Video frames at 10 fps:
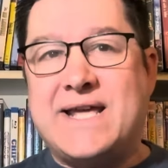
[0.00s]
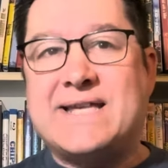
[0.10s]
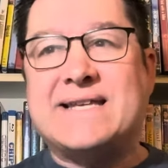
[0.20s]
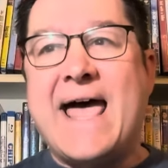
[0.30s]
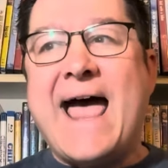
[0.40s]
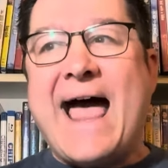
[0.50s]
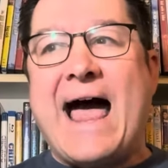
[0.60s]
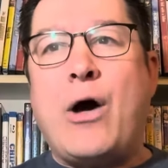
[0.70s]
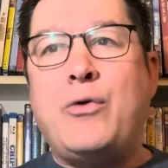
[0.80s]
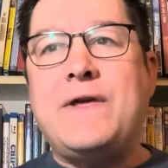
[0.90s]
is
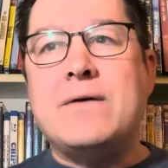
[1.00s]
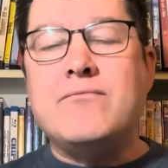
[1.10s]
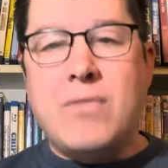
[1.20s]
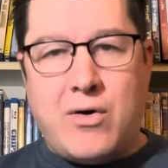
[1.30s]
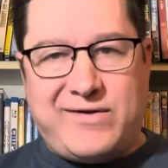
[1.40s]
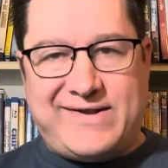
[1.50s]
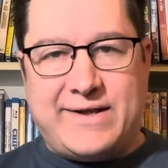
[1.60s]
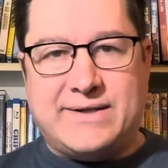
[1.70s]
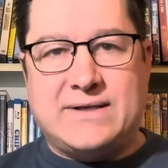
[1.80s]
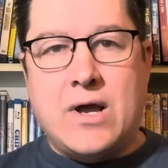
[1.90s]
how the
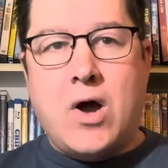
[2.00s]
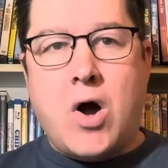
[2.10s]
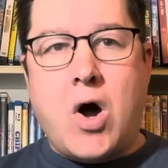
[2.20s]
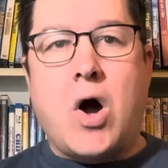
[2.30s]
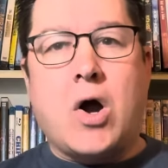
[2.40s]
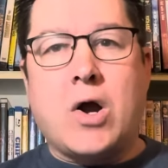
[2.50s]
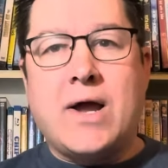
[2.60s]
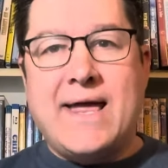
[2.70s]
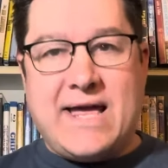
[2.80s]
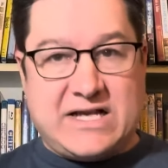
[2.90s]
emotions are
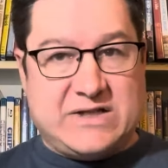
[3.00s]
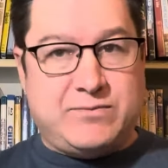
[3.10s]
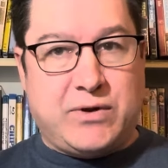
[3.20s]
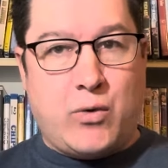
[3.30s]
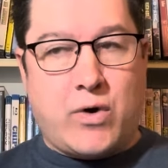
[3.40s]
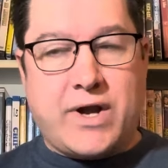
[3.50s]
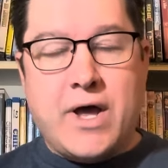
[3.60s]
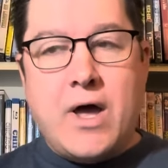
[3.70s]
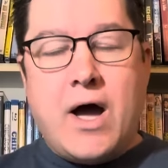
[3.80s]
explored.